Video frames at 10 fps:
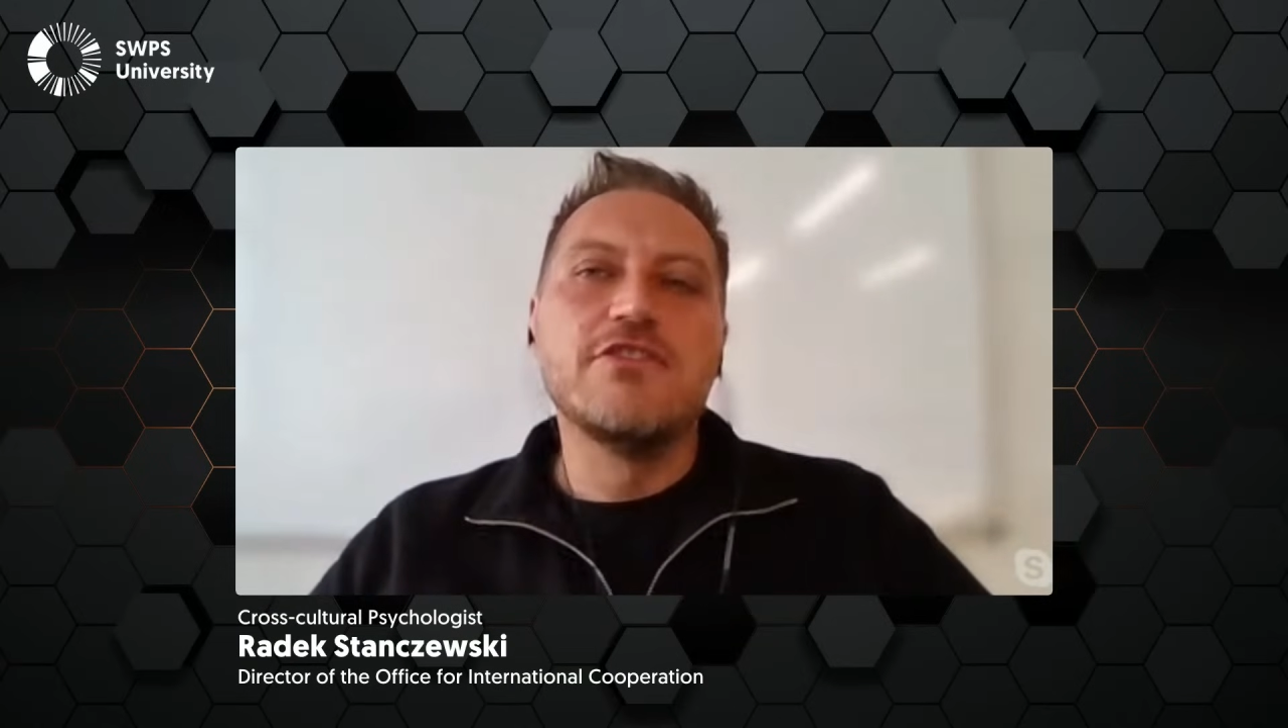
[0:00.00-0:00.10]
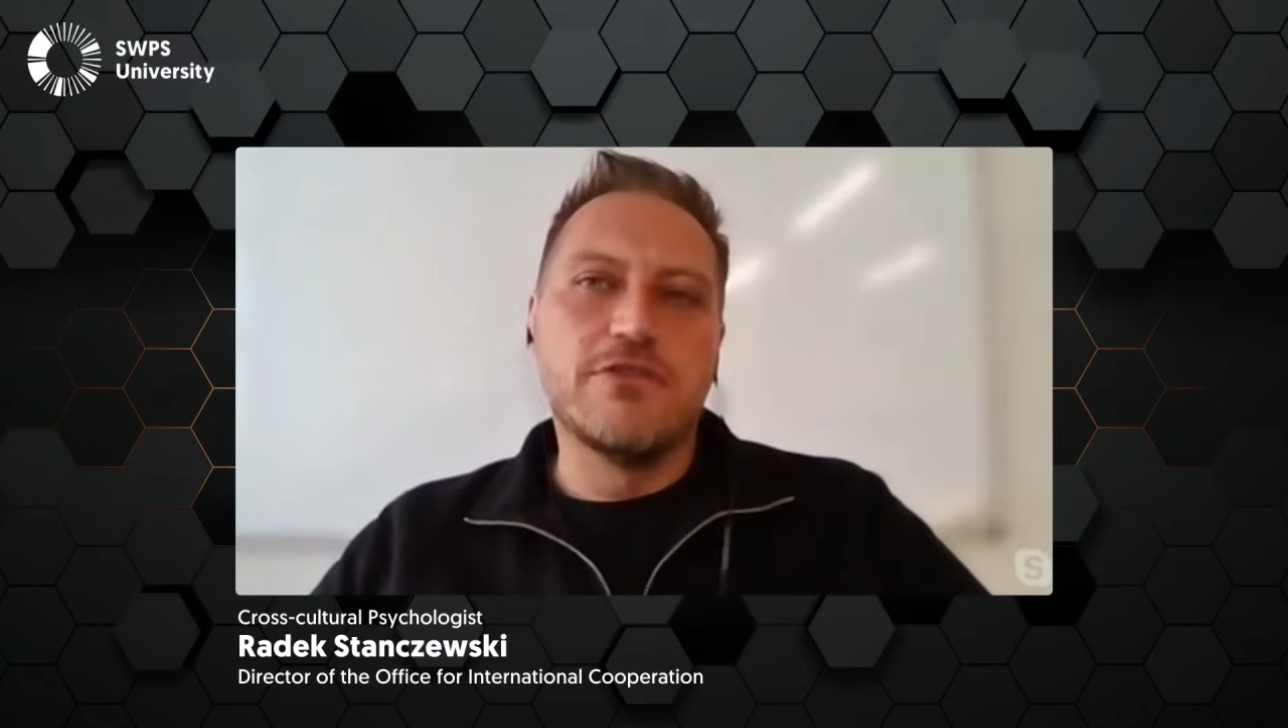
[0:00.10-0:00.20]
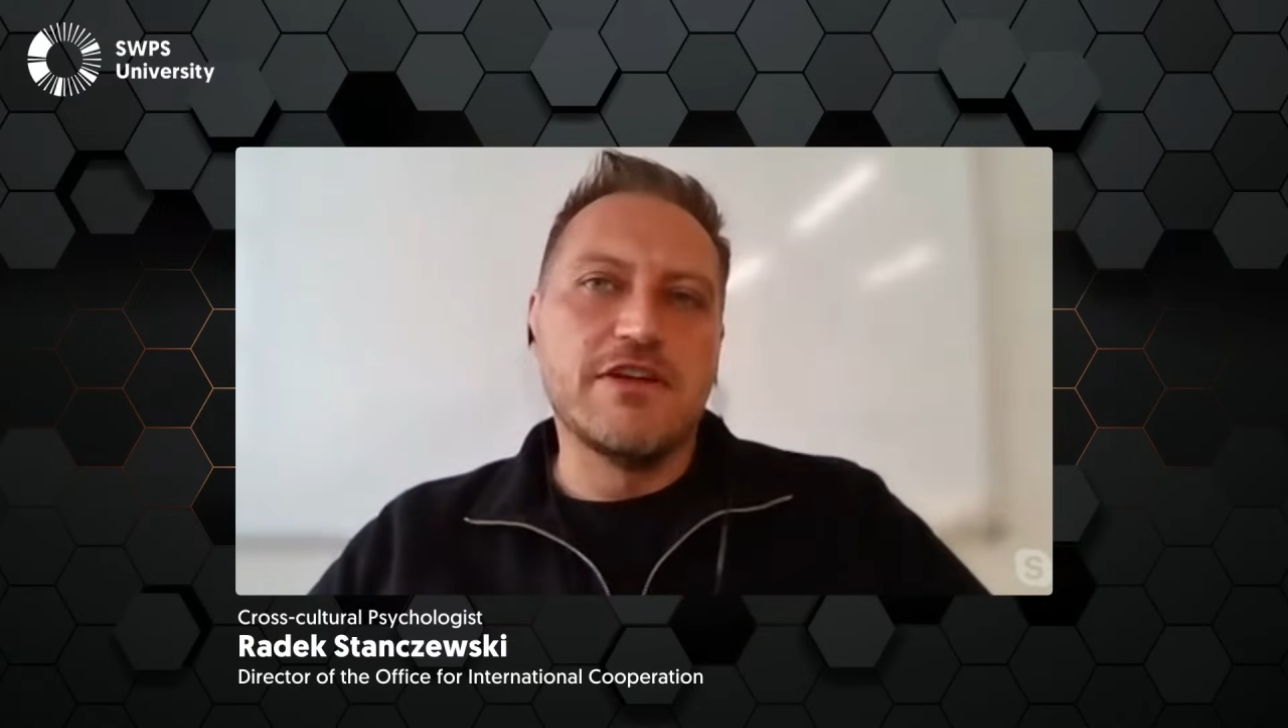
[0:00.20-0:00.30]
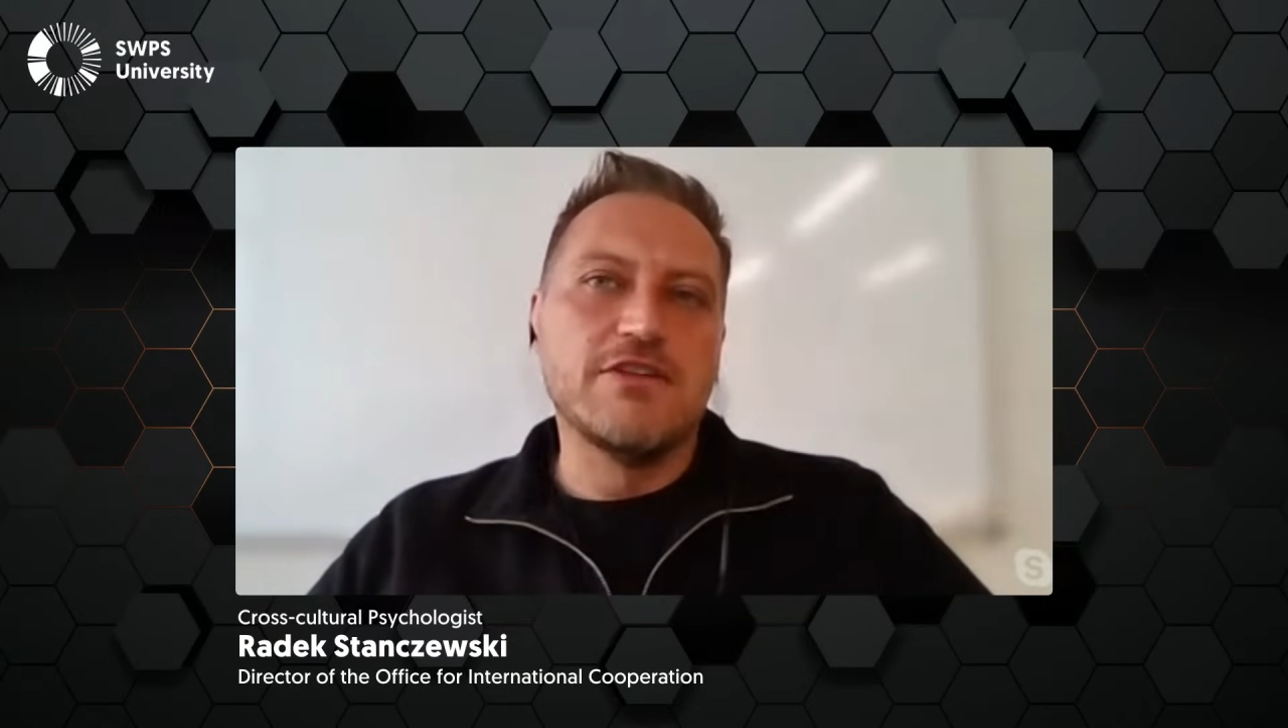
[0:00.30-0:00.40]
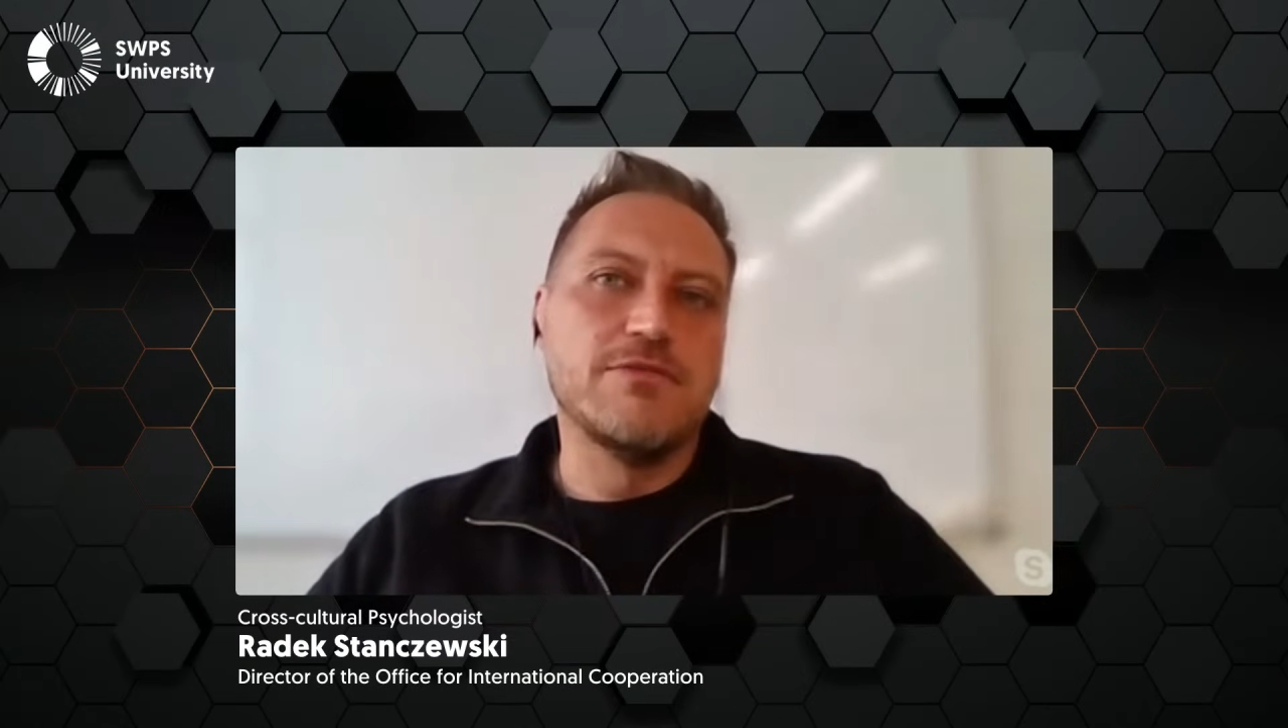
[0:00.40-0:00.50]

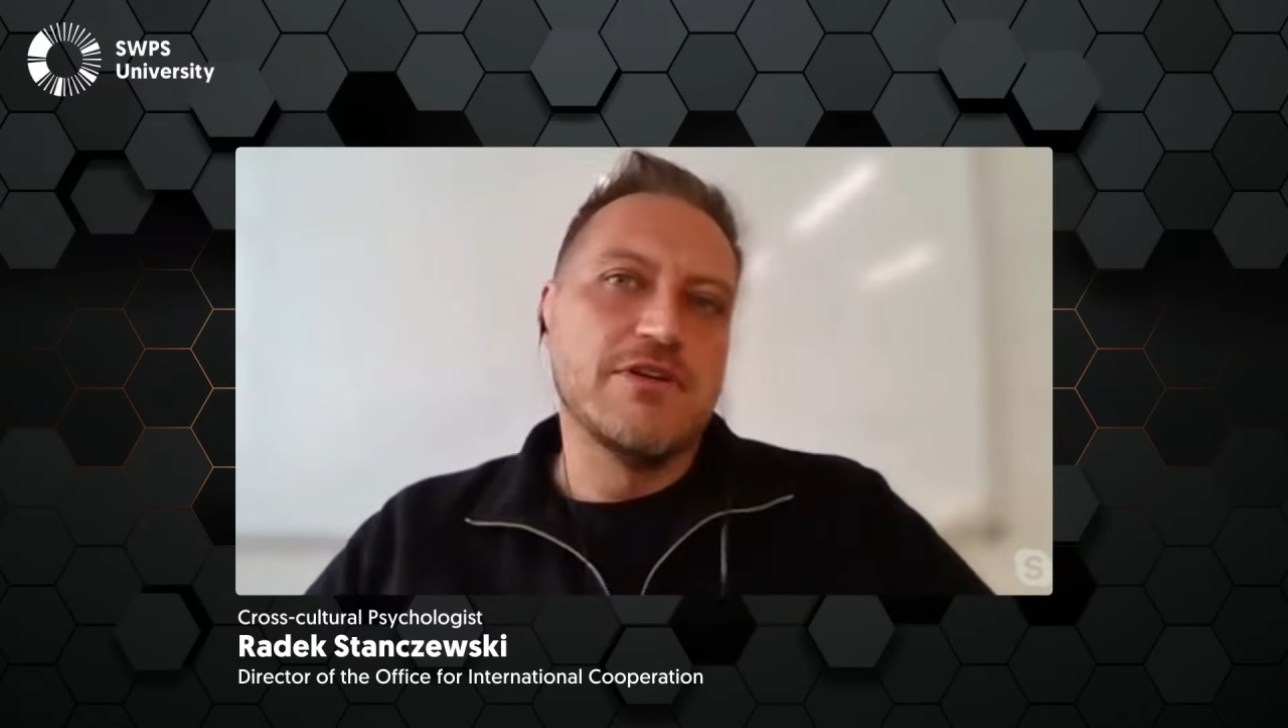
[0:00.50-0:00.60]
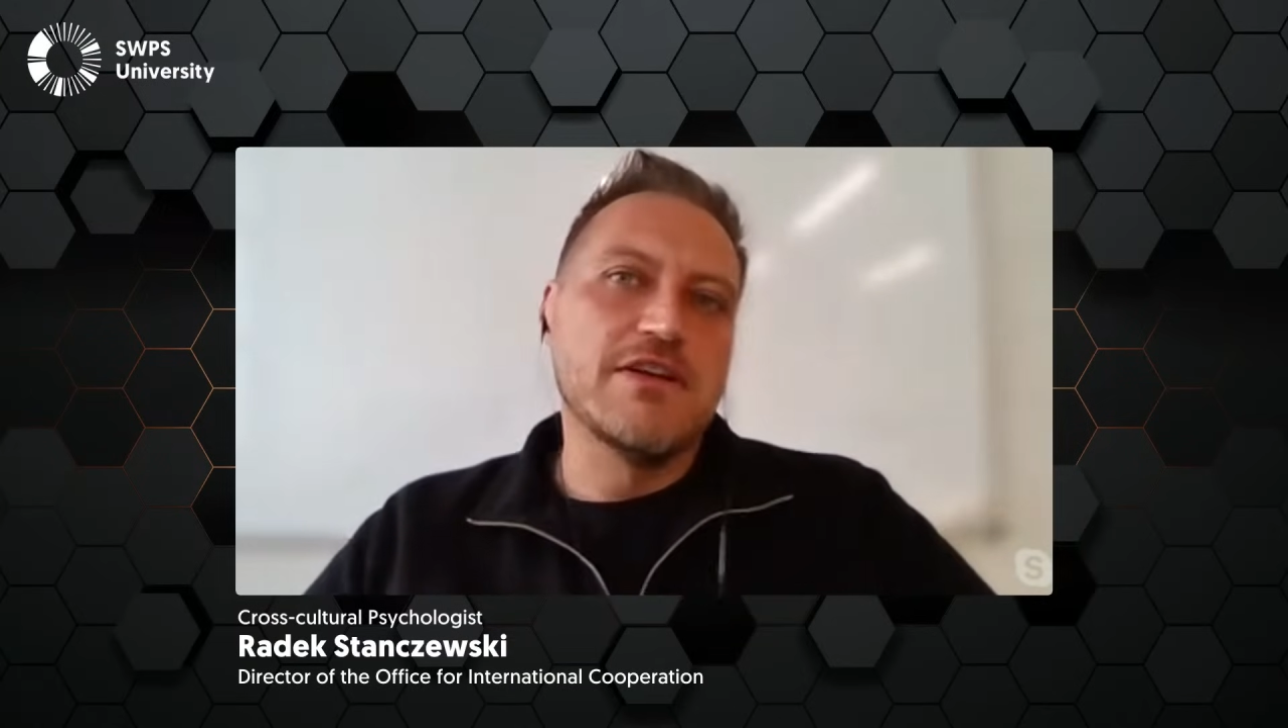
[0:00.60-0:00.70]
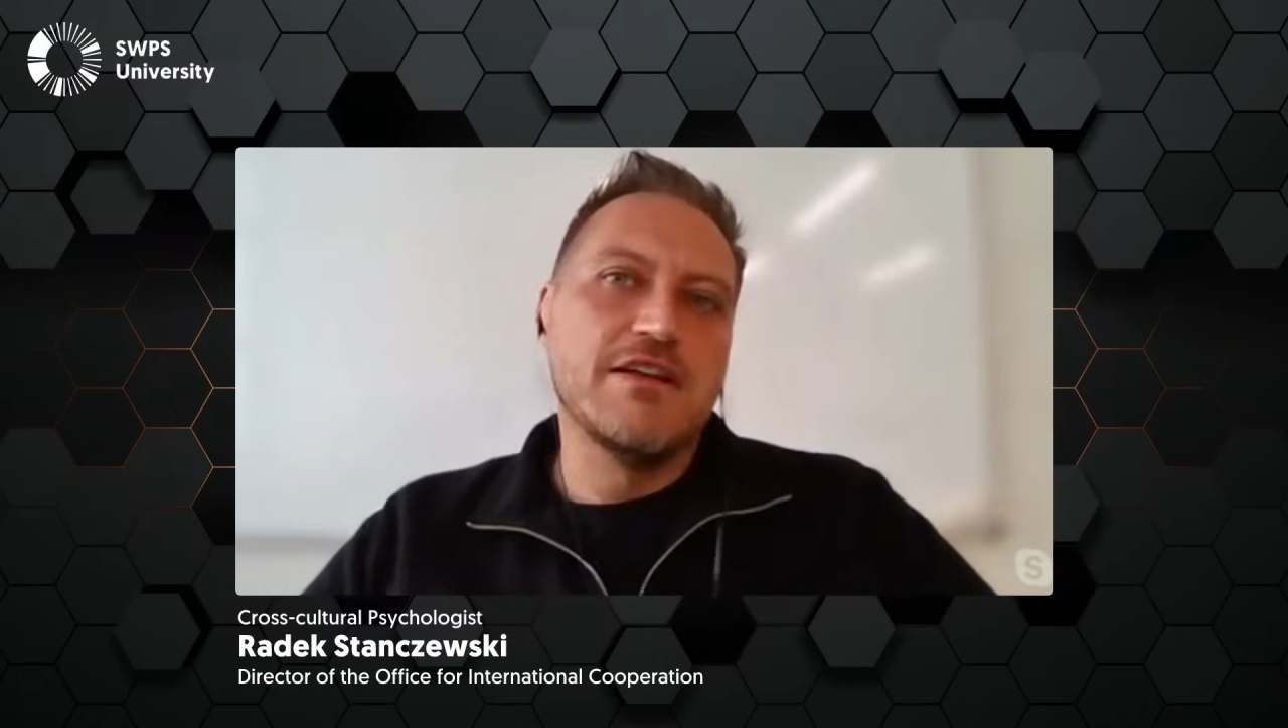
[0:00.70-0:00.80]
your network,